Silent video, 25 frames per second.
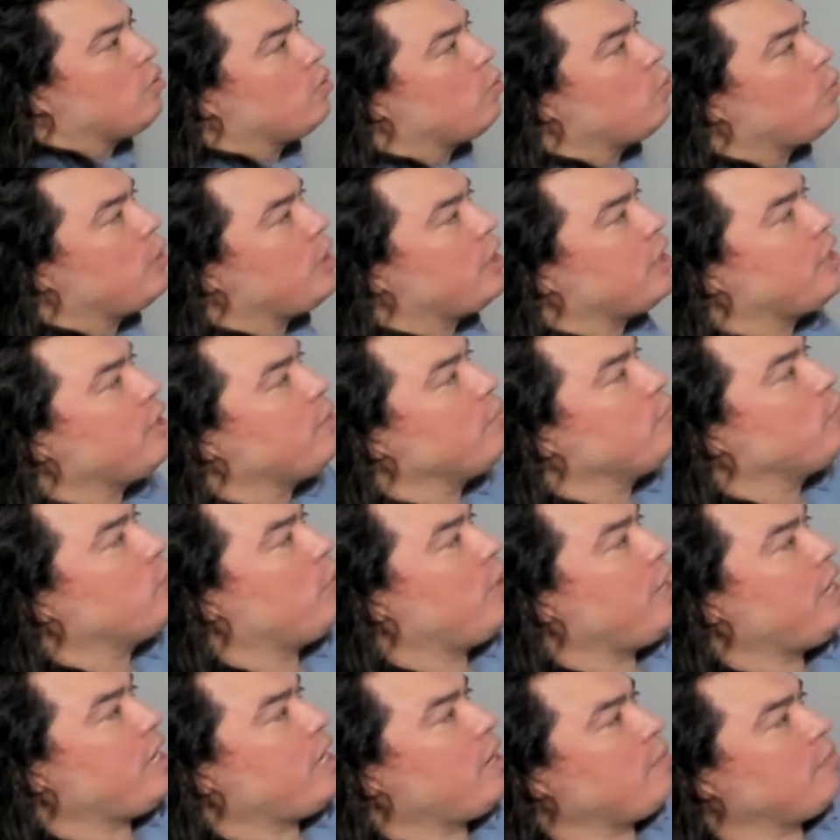we can
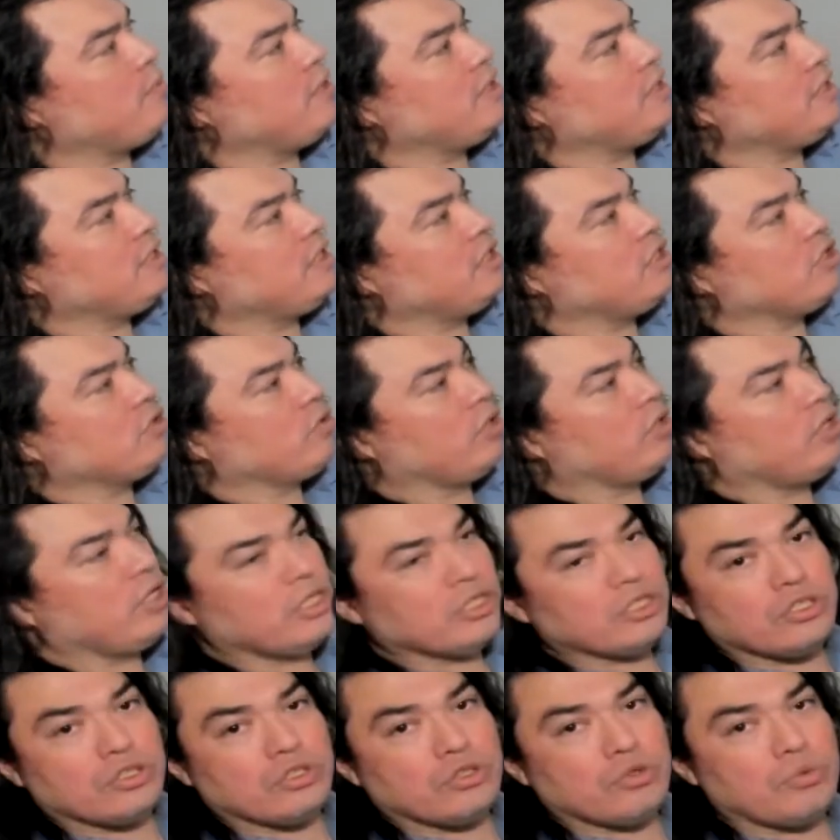break up this integral
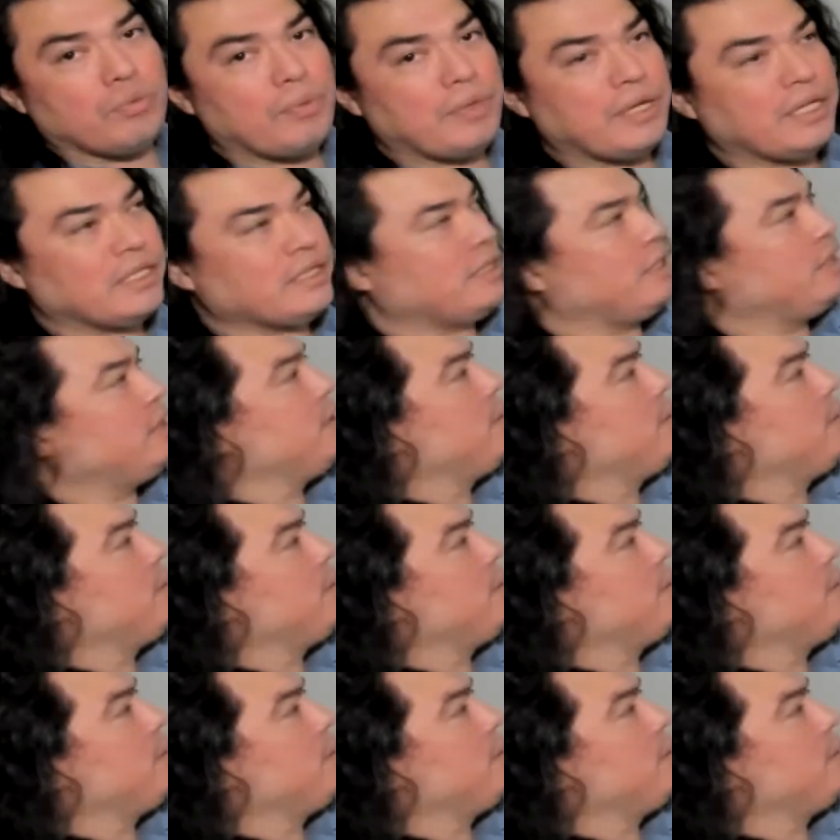into 2 pieces.